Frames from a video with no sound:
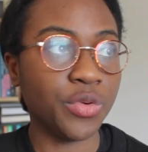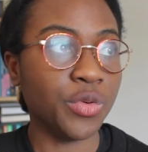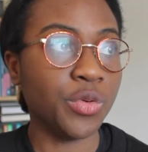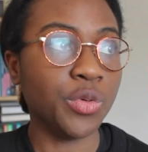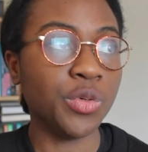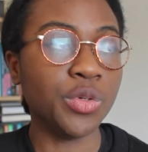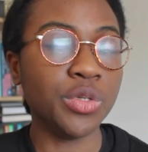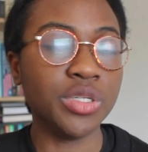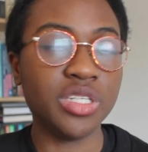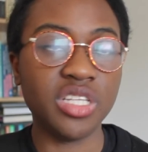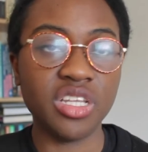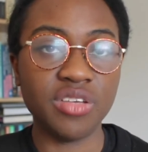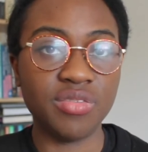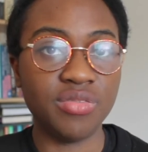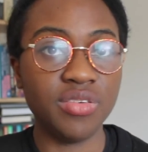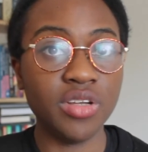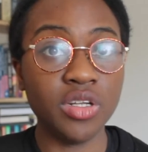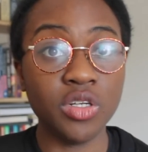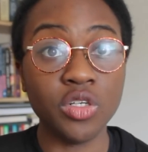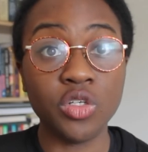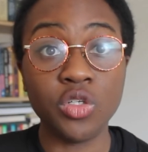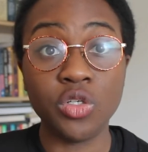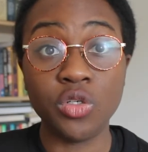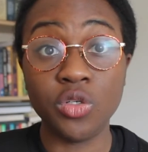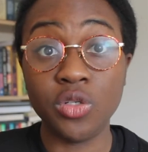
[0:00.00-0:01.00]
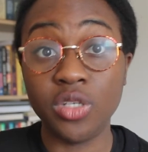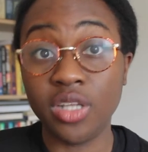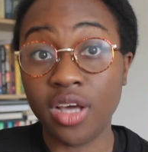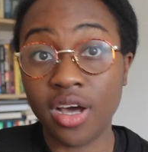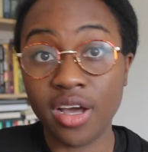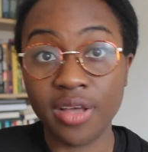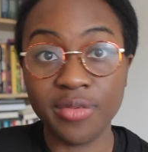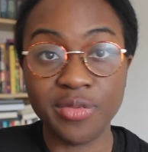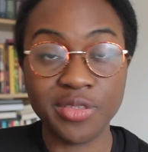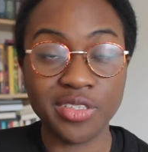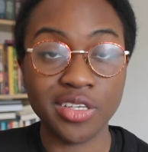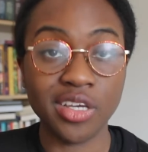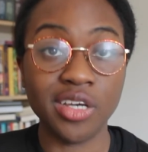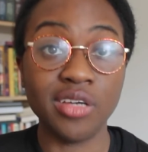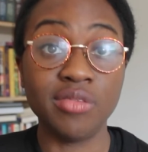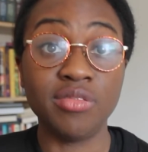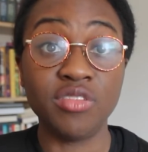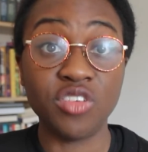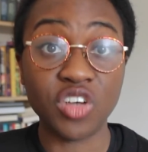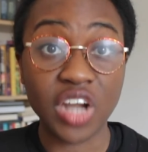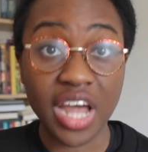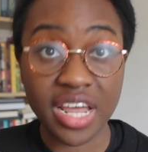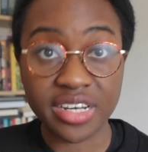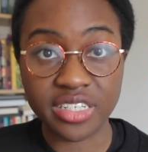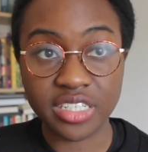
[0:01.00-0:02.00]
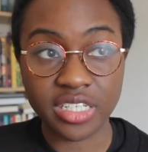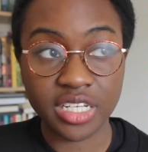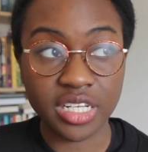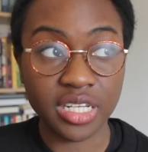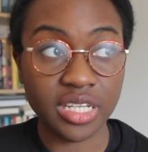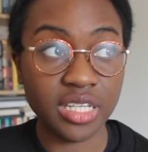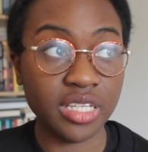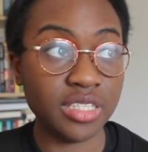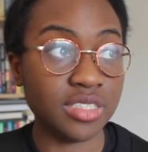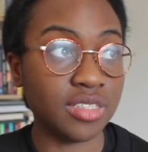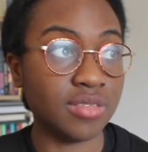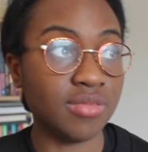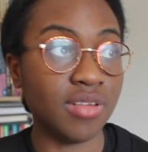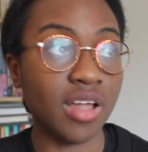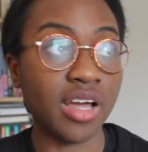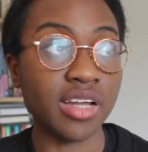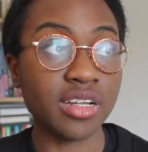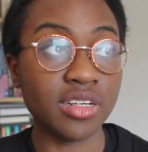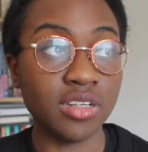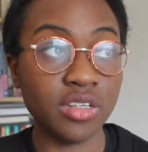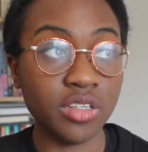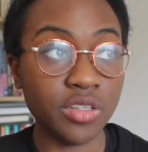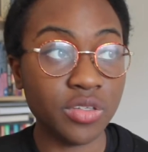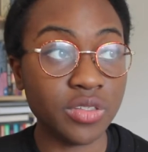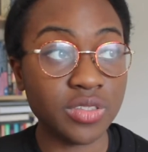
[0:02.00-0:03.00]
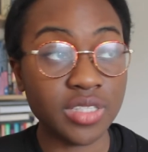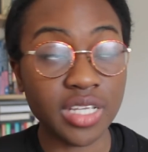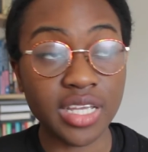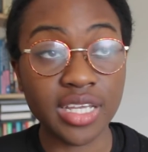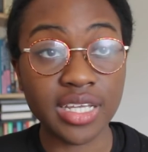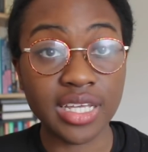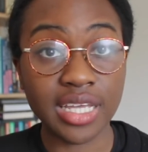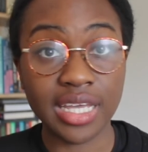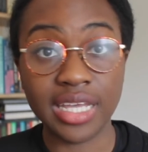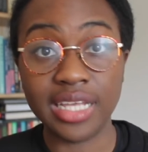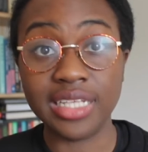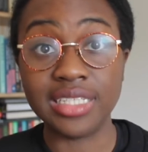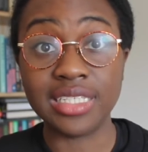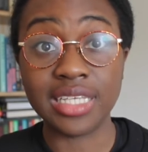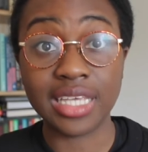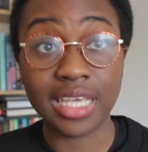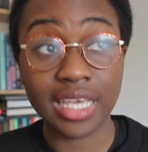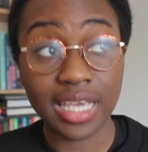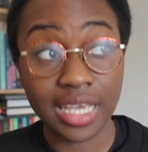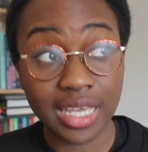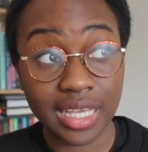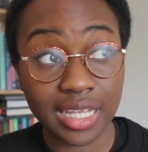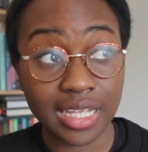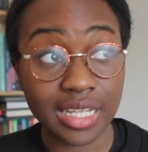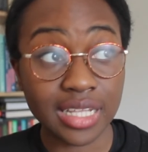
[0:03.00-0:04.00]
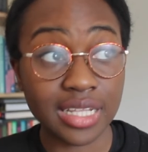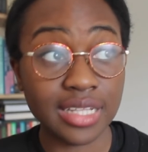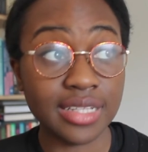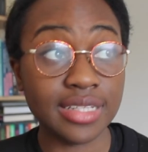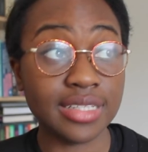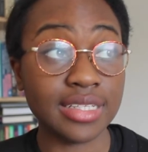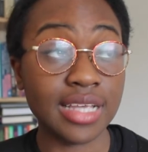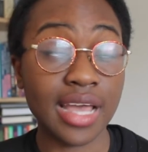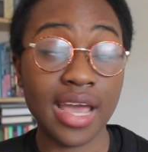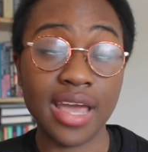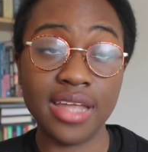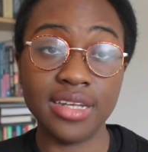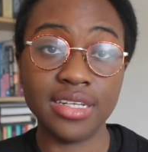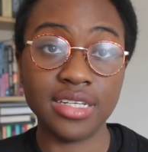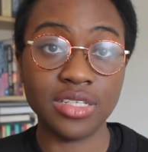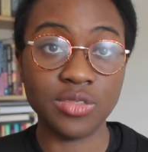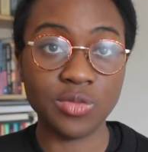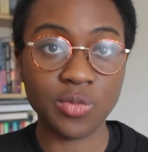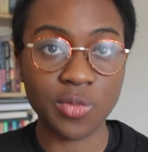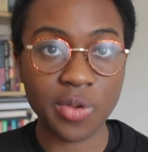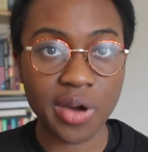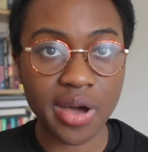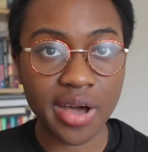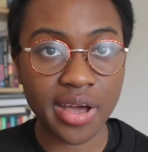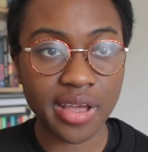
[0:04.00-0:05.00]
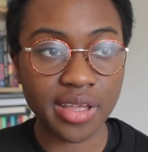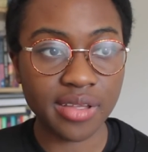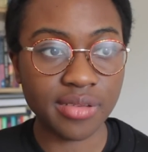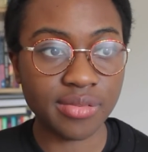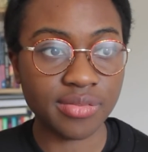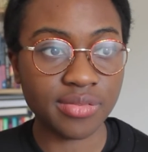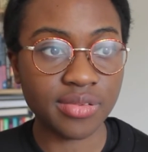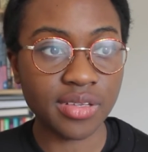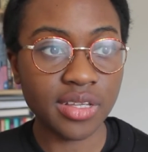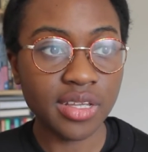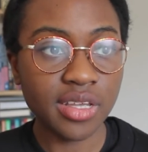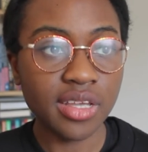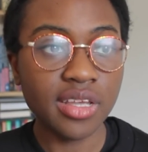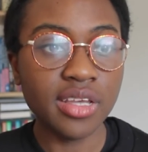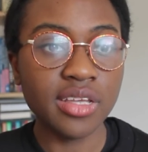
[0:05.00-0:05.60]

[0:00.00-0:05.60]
all different types of tragedies of like losing his kids and his wife.